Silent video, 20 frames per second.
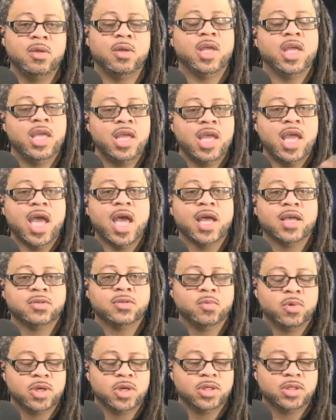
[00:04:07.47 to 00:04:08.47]
he asked
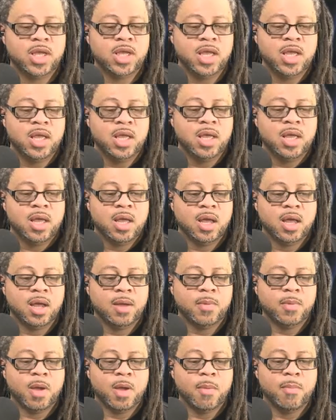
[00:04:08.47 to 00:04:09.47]
was
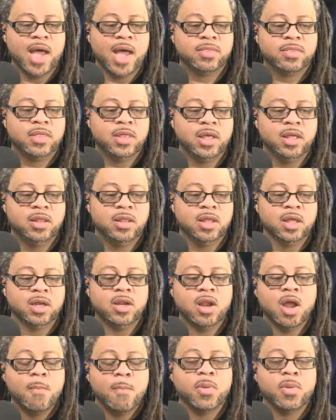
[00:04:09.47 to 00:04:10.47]
about the
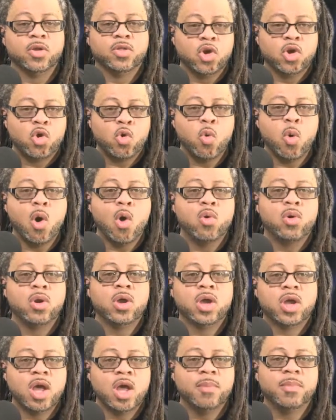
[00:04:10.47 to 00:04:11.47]
number, the
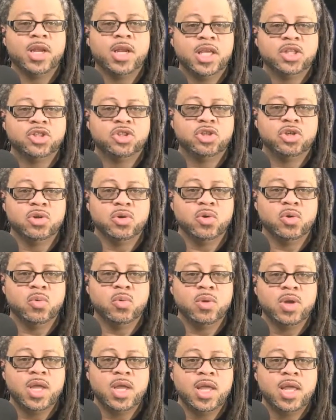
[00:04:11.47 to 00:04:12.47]
quota coming
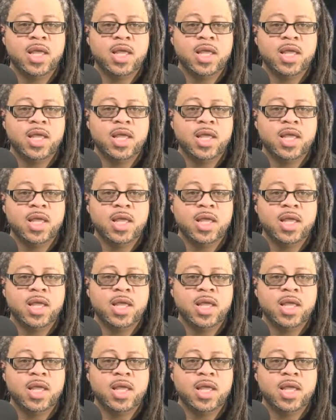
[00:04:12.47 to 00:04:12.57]
into